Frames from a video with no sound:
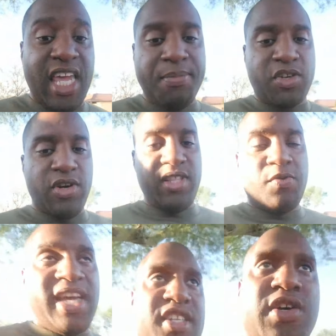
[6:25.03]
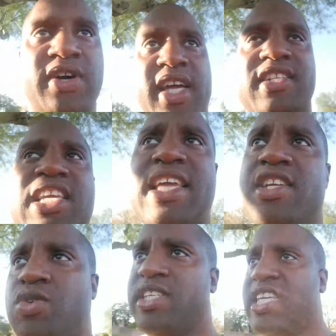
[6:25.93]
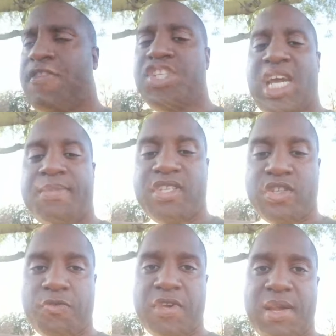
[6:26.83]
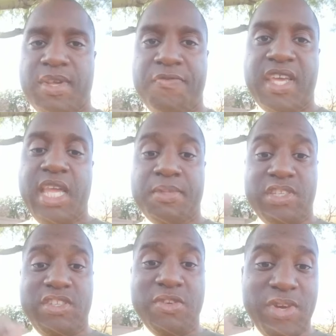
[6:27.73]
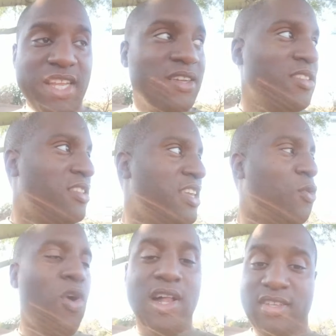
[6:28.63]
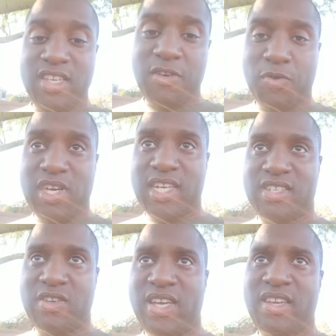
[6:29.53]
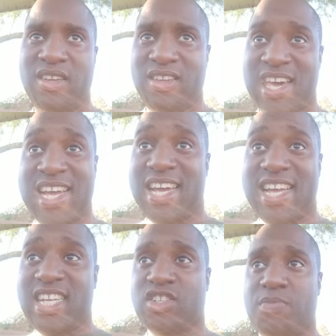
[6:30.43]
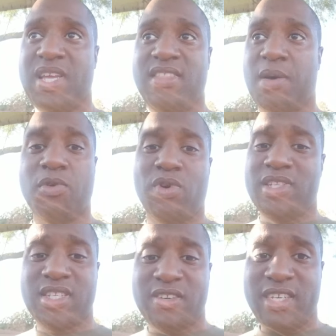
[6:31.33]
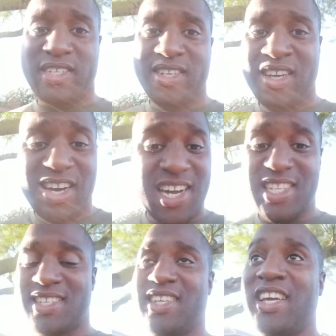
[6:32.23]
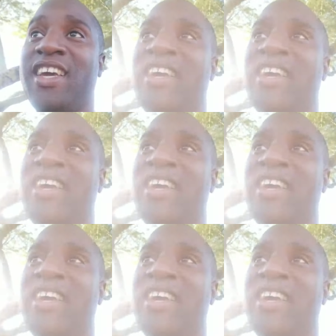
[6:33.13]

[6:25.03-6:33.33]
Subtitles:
keeps going the way it's going, it's only 7 chapters so far, but if it keeps doing the quality of work it's doing, I think it's going to be #1 series, honestly.